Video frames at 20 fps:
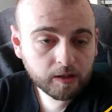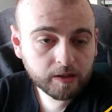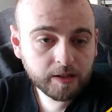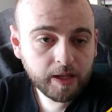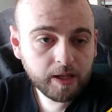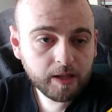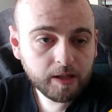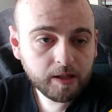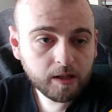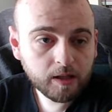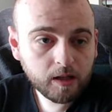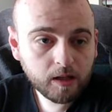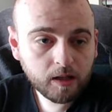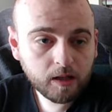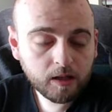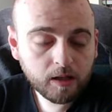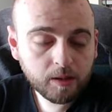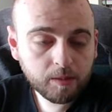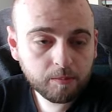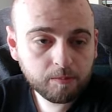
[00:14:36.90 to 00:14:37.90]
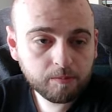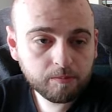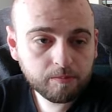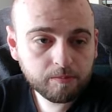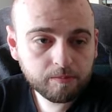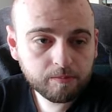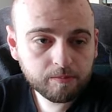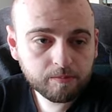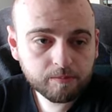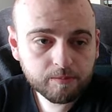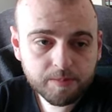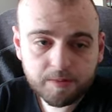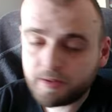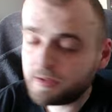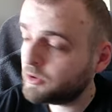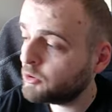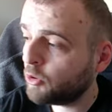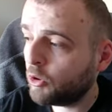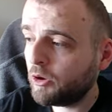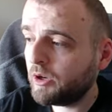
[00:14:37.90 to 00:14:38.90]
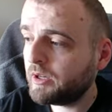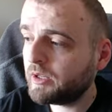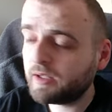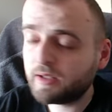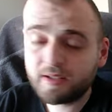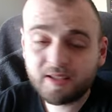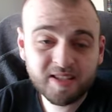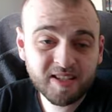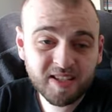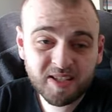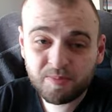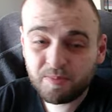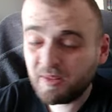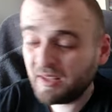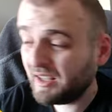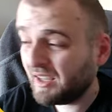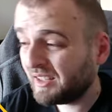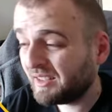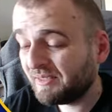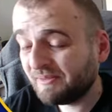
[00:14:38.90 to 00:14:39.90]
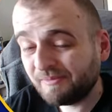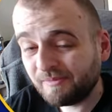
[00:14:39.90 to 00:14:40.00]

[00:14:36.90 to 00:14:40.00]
they Neuer 6 million,